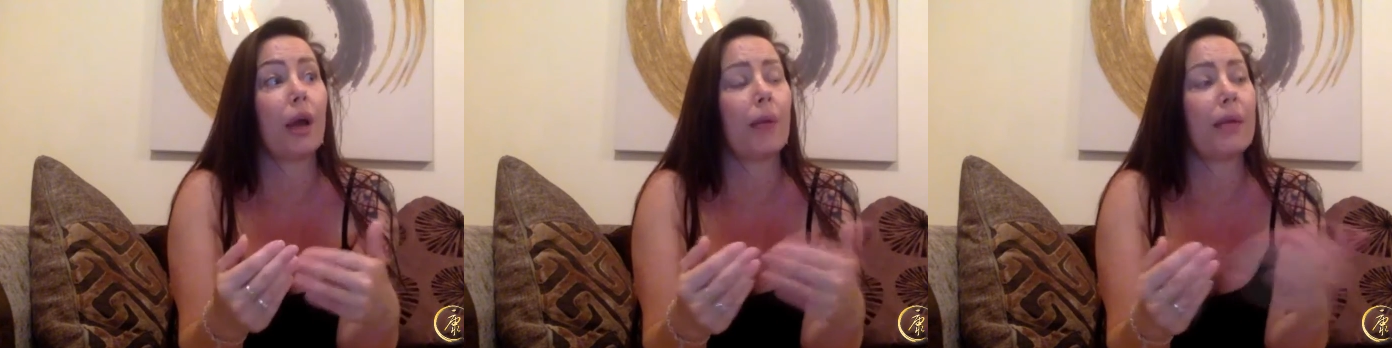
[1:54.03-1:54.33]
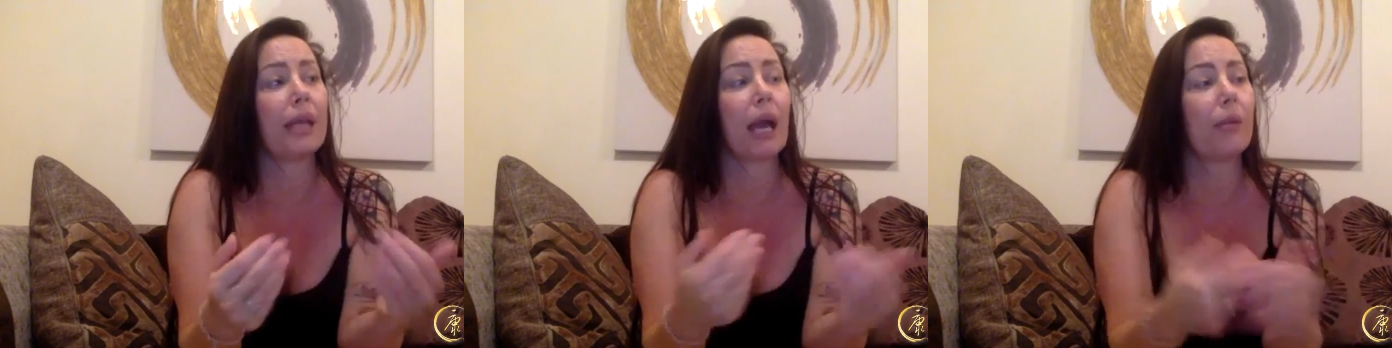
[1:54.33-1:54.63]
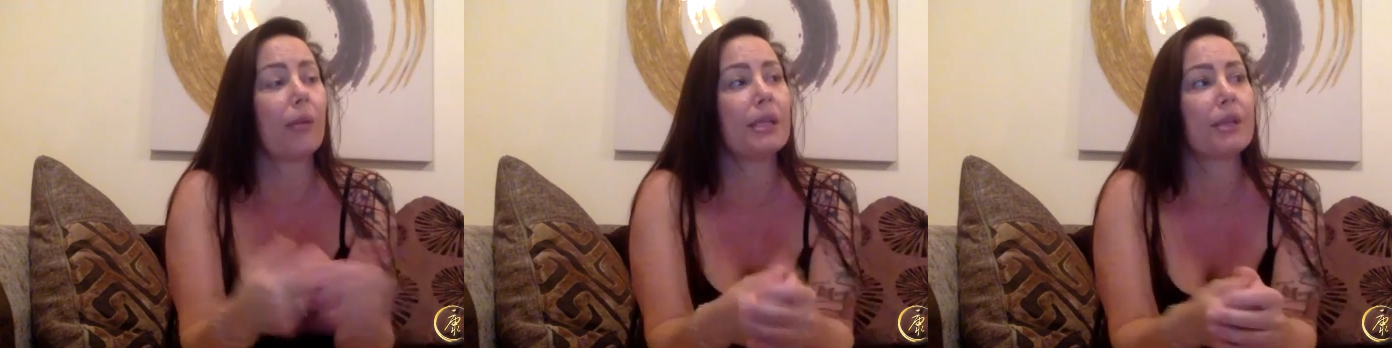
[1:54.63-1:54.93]
I mean, how
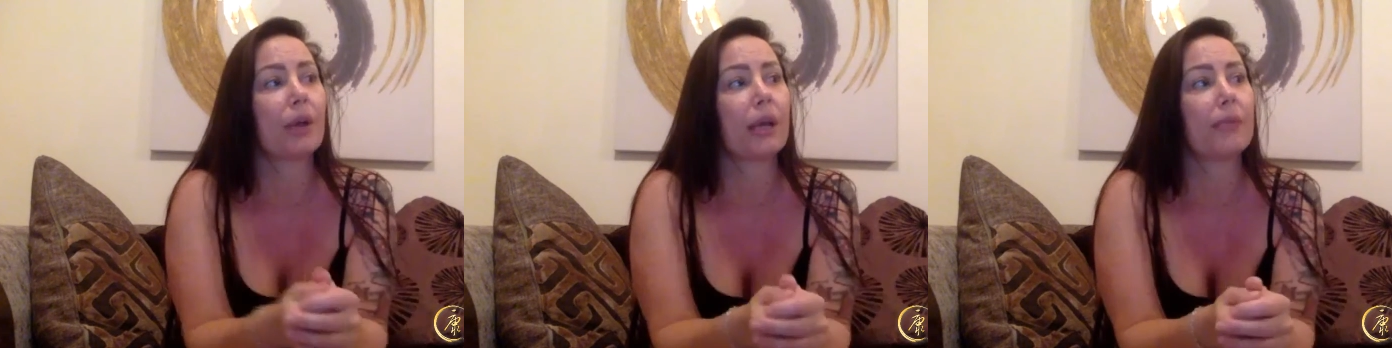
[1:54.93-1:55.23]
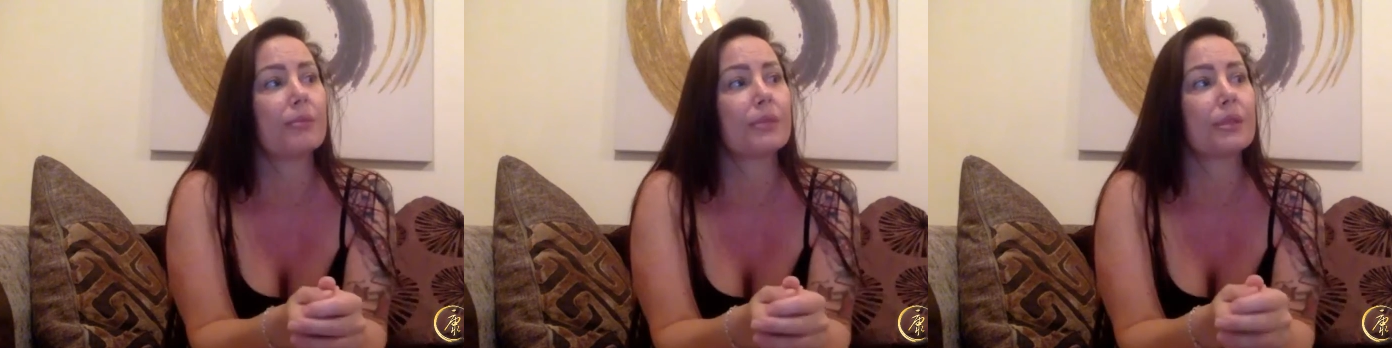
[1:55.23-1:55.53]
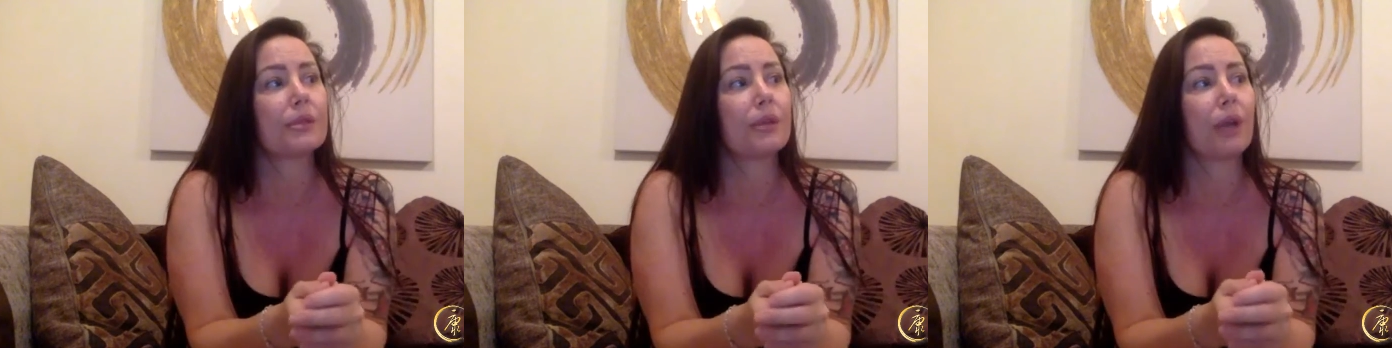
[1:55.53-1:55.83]
many times,
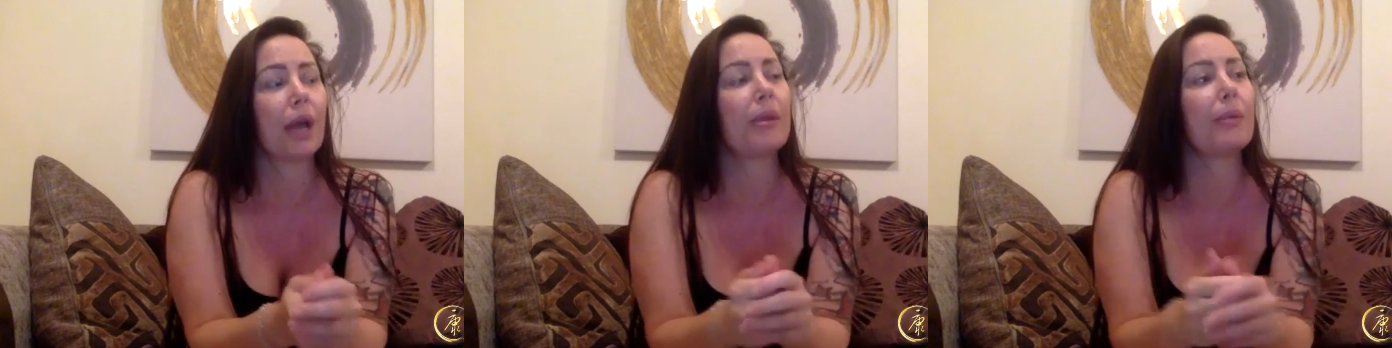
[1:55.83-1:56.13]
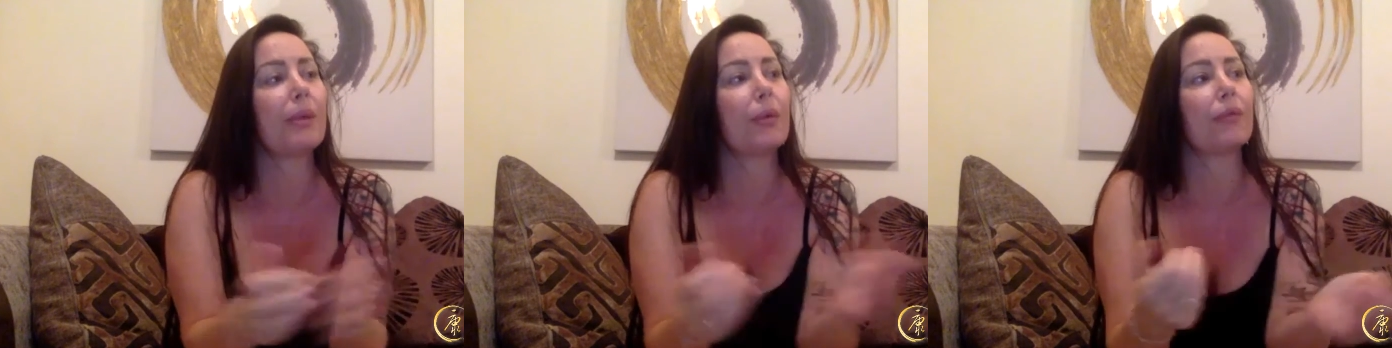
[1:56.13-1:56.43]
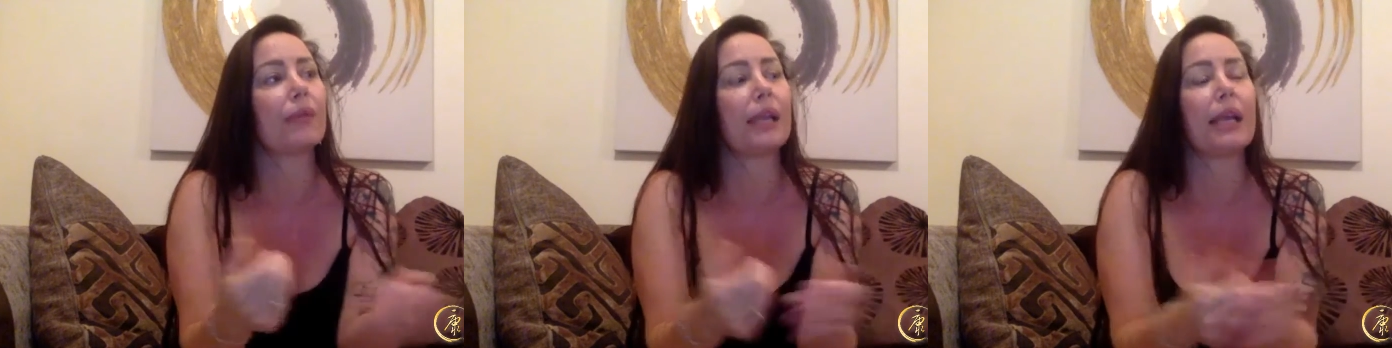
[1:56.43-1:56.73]
how many people can
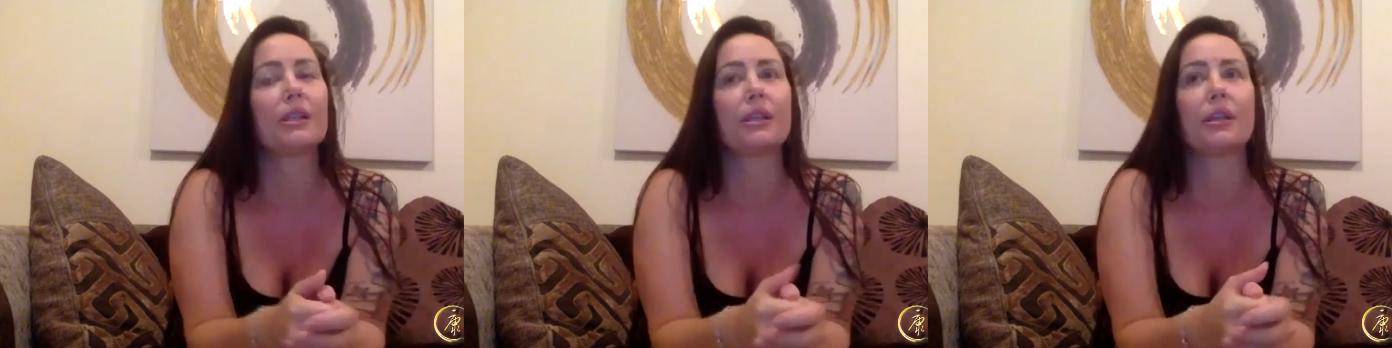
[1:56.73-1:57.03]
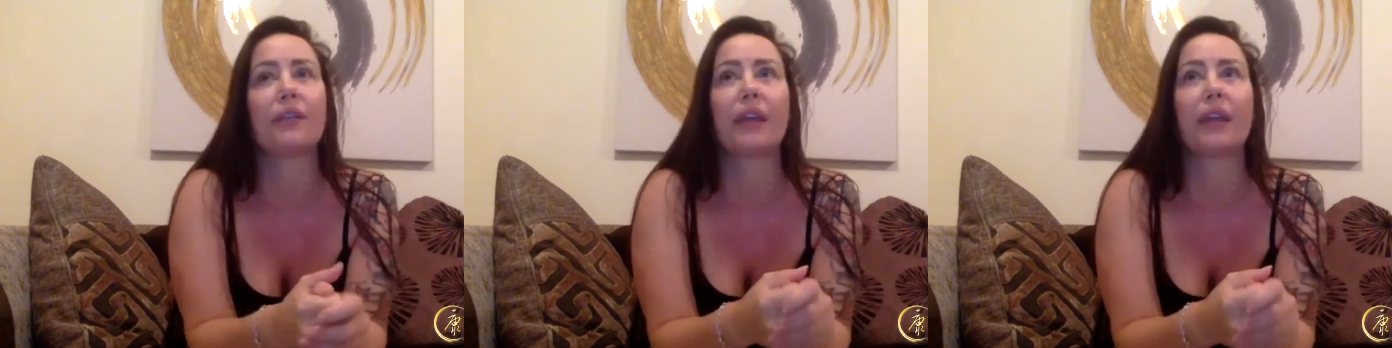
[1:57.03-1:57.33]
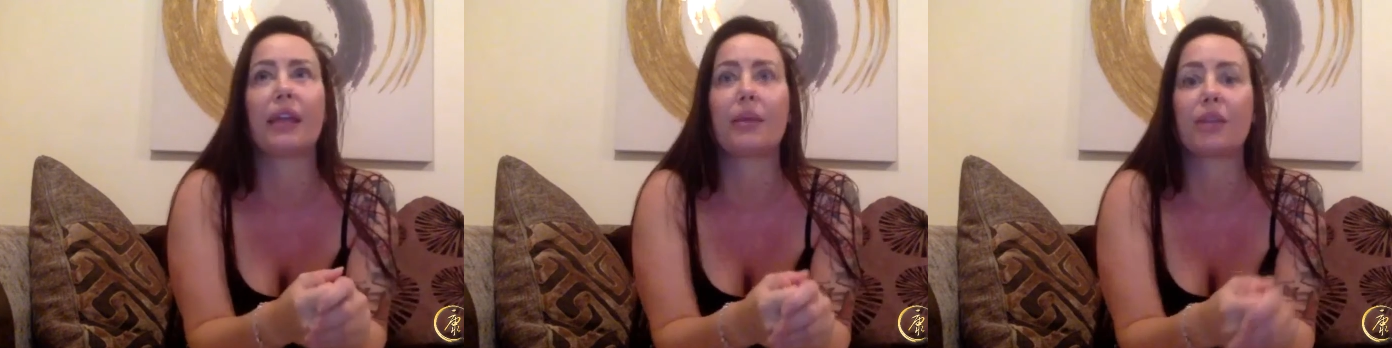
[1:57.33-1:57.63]
relate to the fact
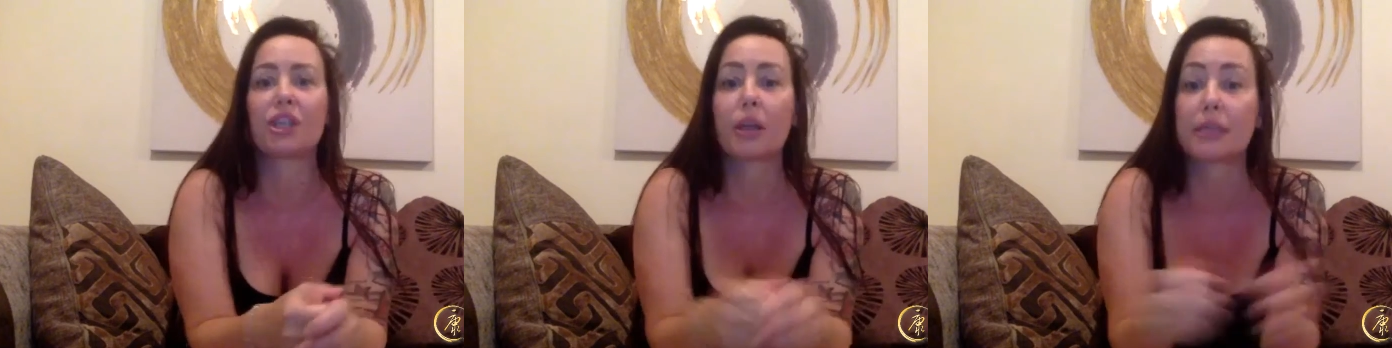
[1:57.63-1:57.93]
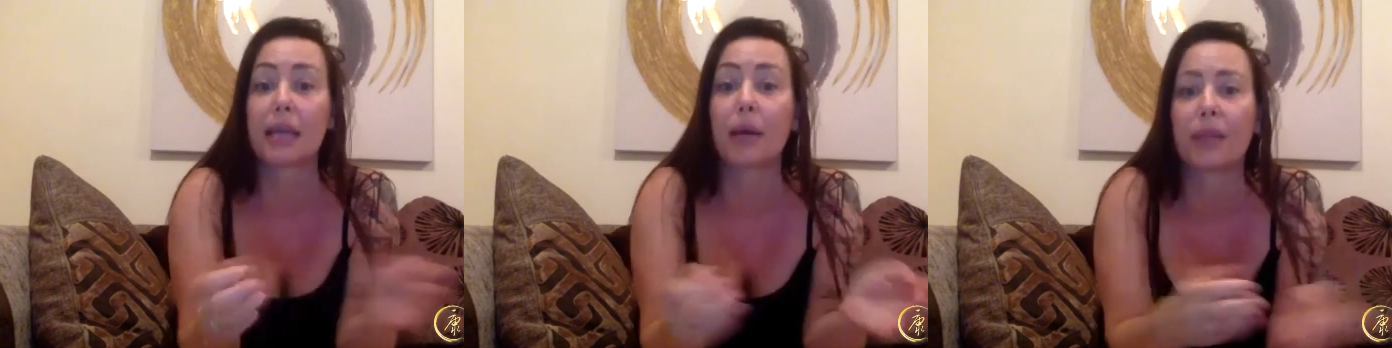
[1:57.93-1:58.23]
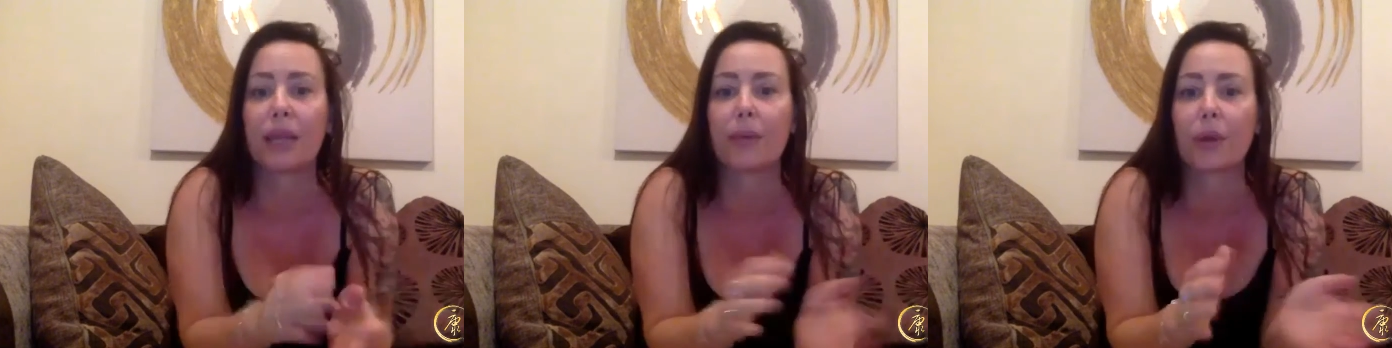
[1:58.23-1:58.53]
that they were shut down when
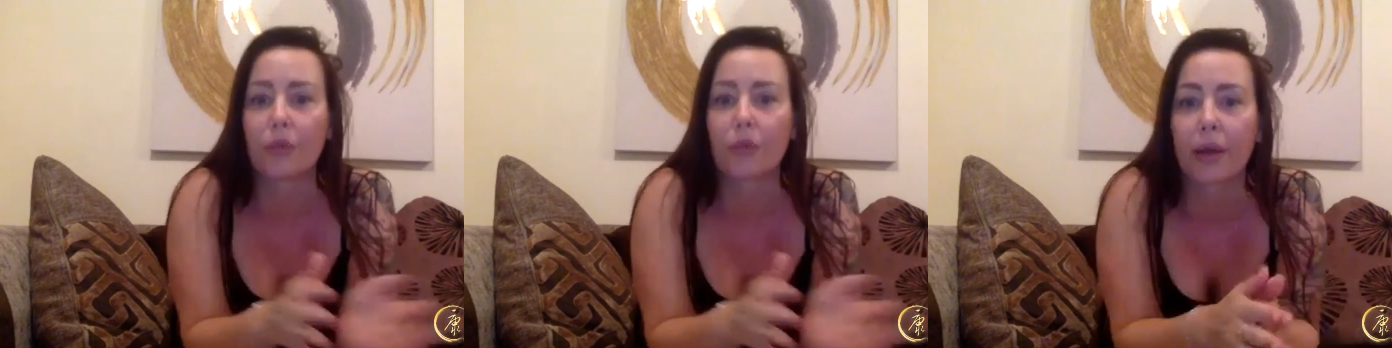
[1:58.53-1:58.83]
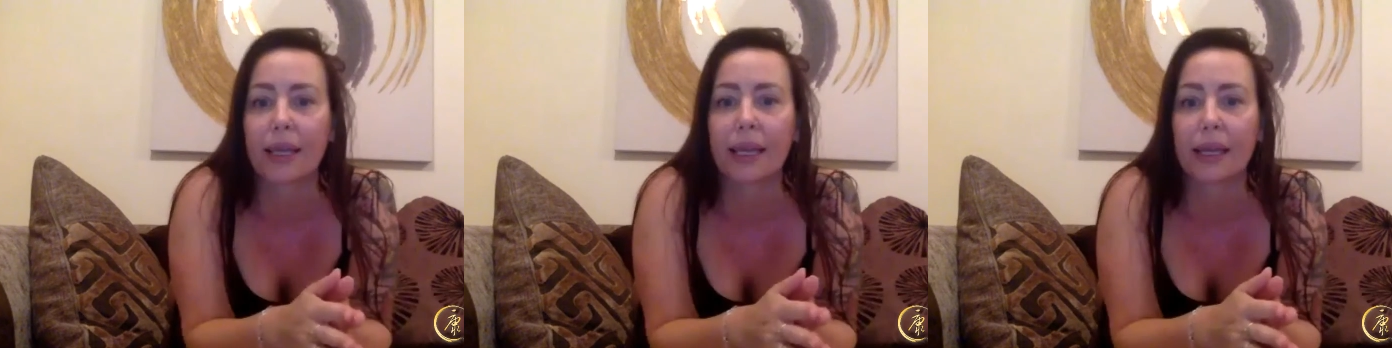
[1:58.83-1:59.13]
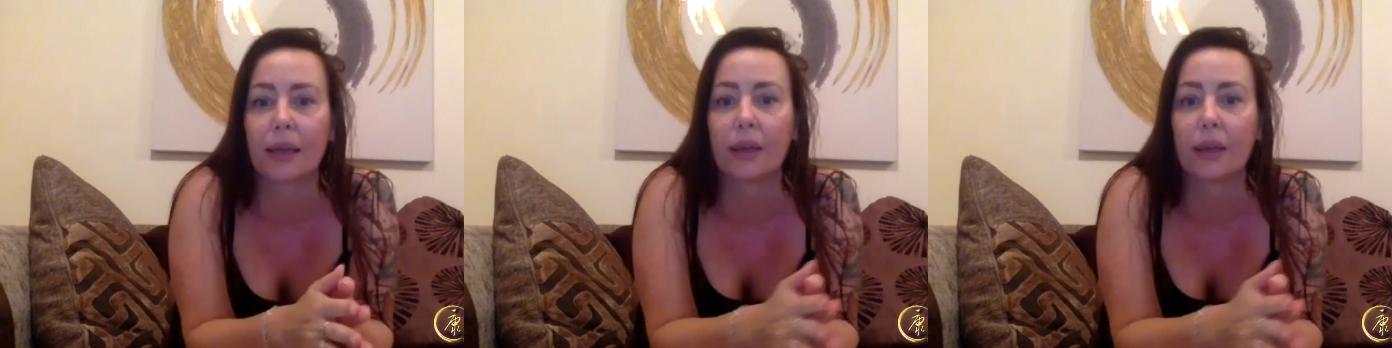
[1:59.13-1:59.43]
they were
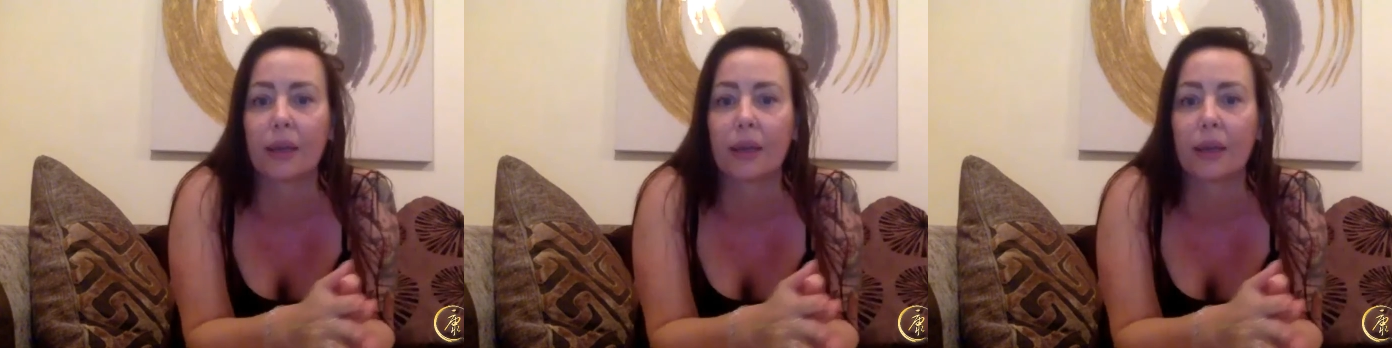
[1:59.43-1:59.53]
crying, and